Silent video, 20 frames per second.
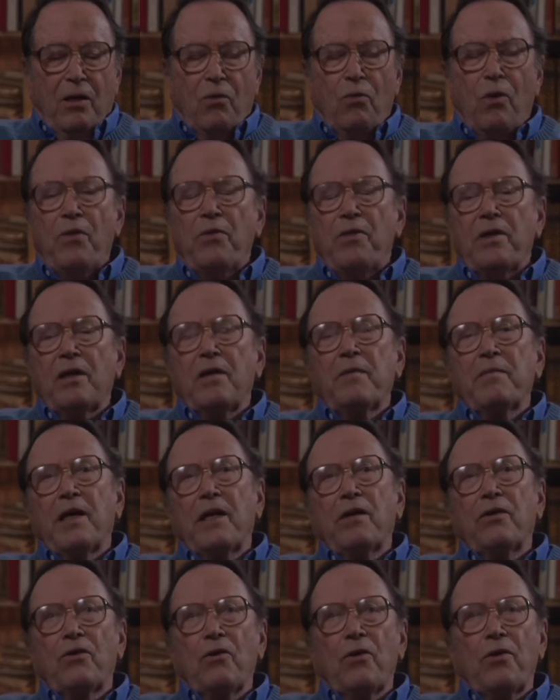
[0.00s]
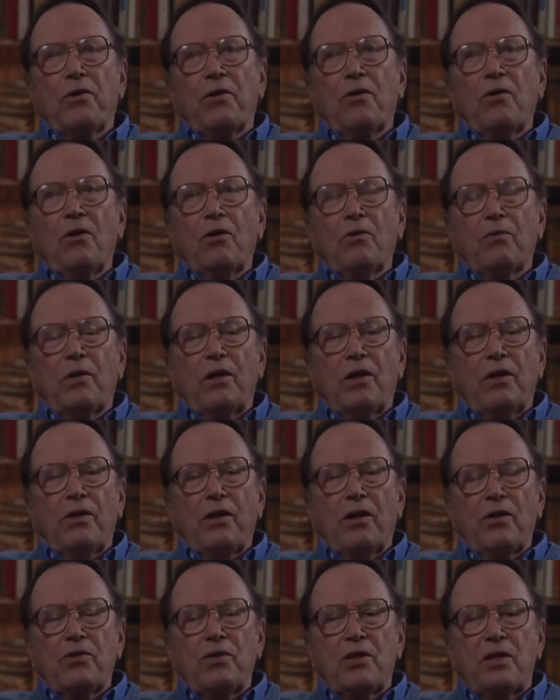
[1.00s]
One thing about North Caldwell
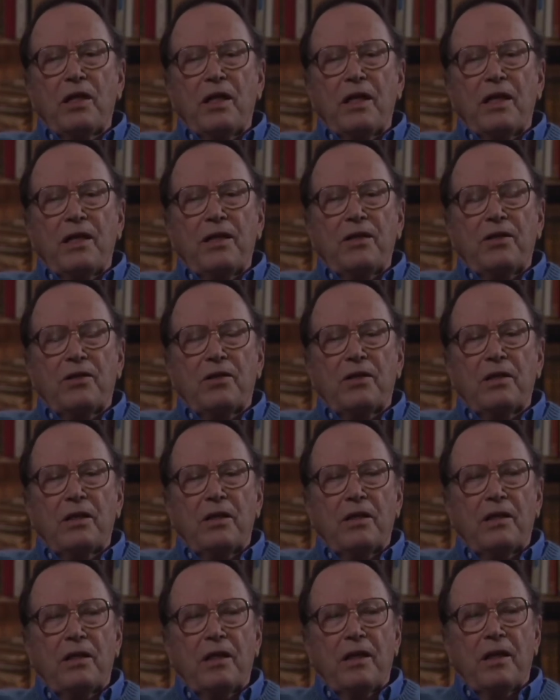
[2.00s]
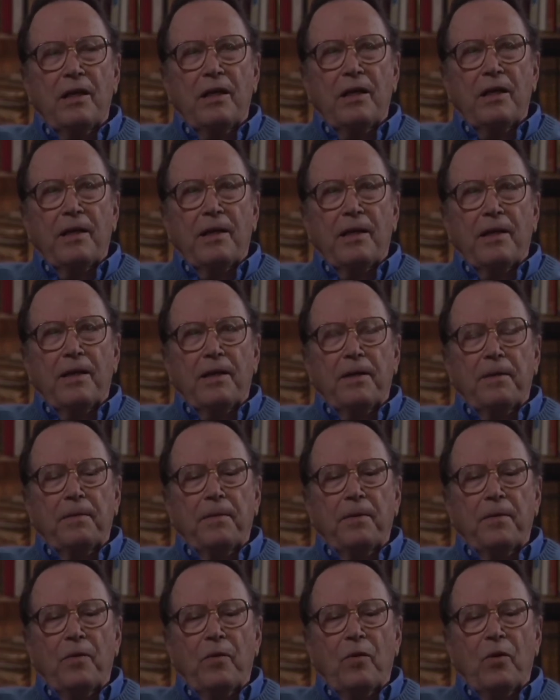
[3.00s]
in those days uh,
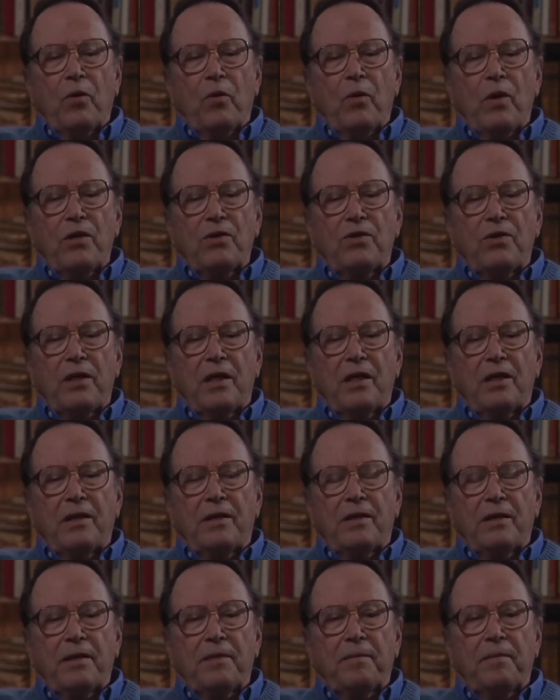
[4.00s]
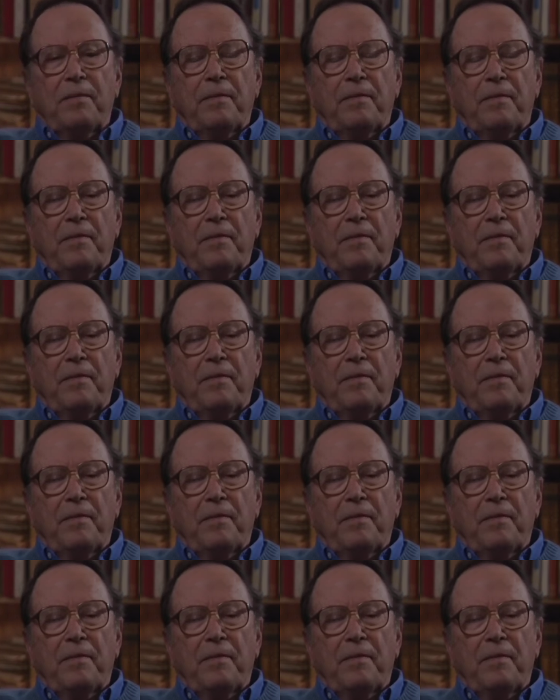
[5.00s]
was that uh,